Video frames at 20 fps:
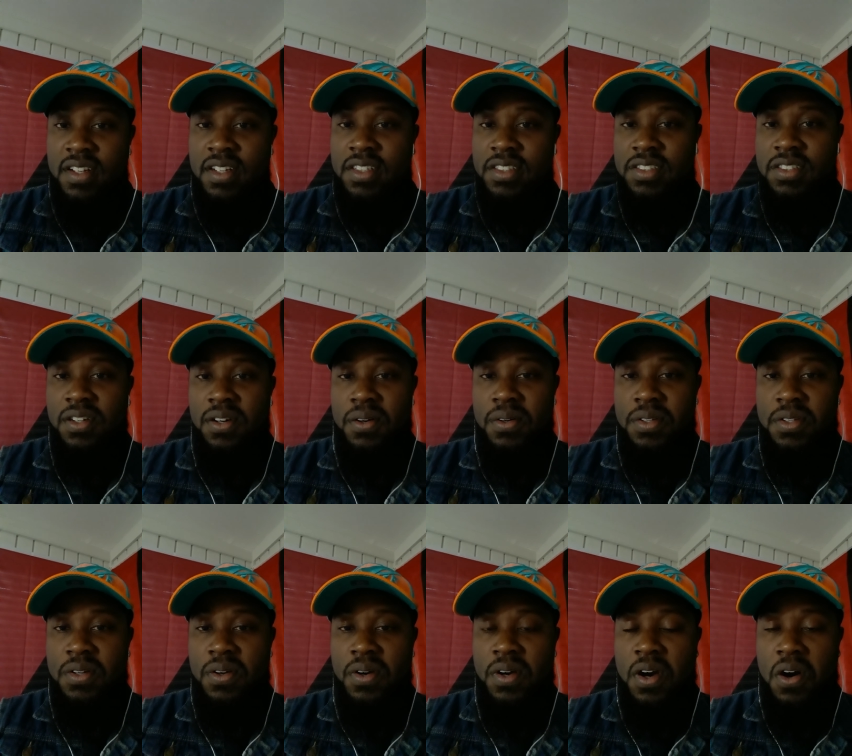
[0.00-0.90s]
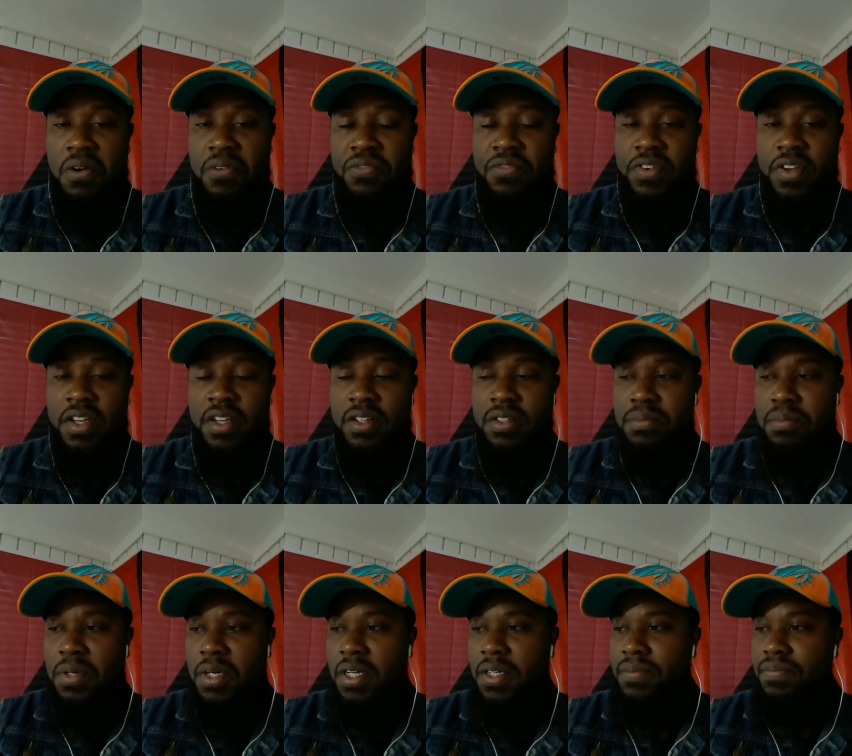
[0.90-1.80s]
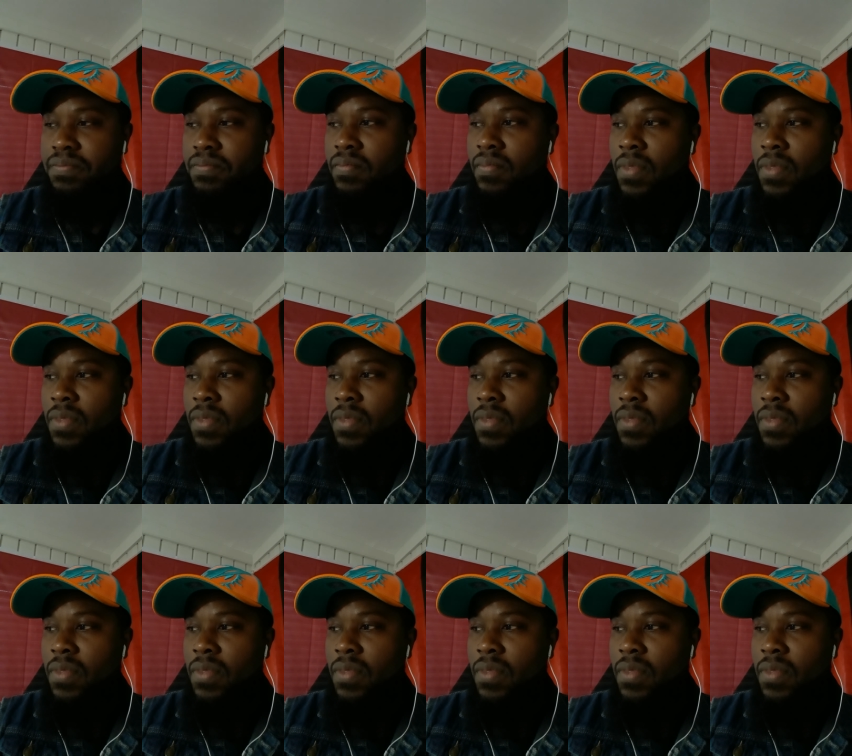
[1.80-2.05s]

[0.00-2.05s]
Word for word: So, you know, go figure. But